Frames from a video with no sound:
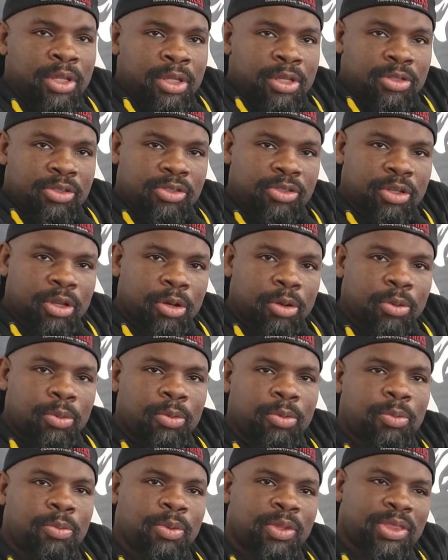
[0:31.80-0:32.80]
So
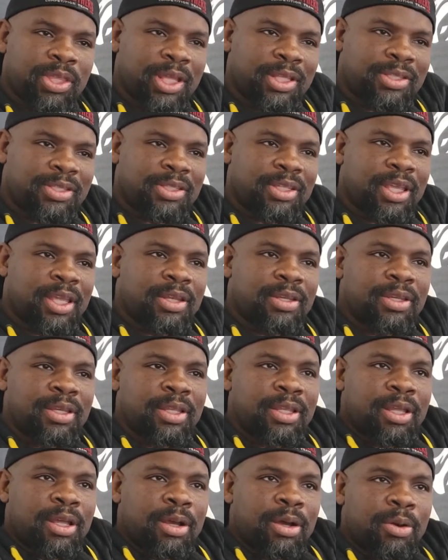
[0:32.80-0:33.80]
with that said,
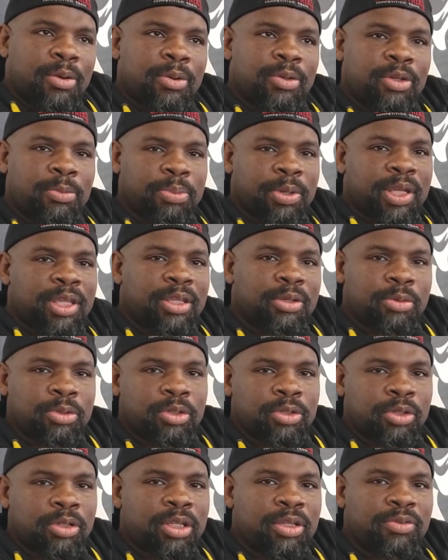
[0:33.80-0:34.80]
when
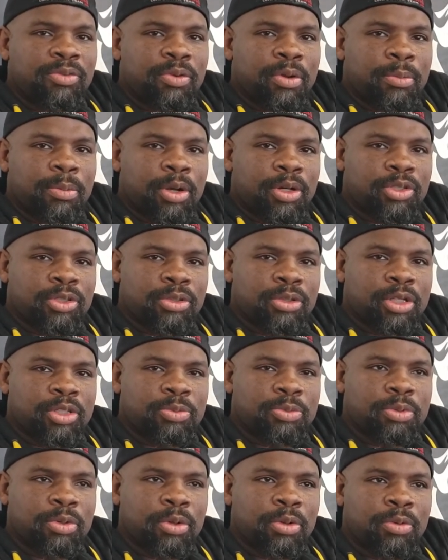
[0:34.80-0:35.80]
you're looking for a martial arts
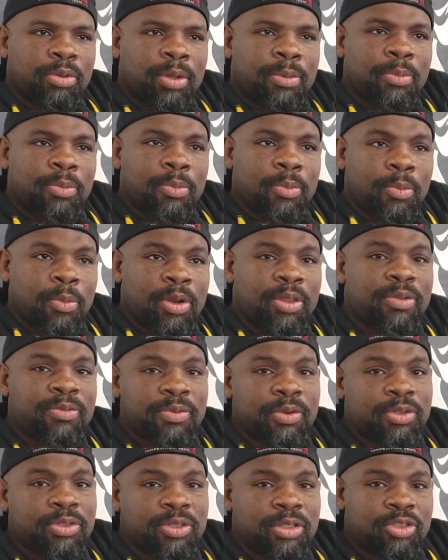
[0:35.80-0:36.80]
program, one of the
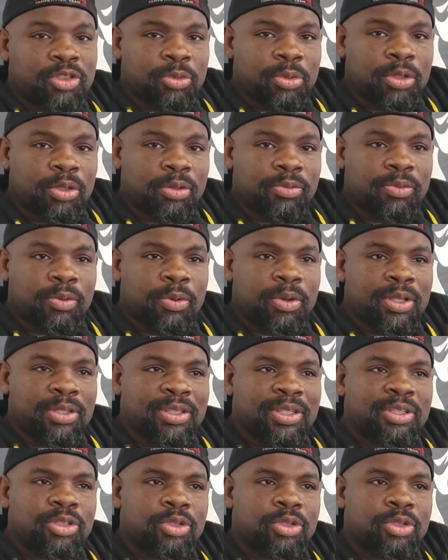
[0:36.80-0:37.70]
first things you want to look for is,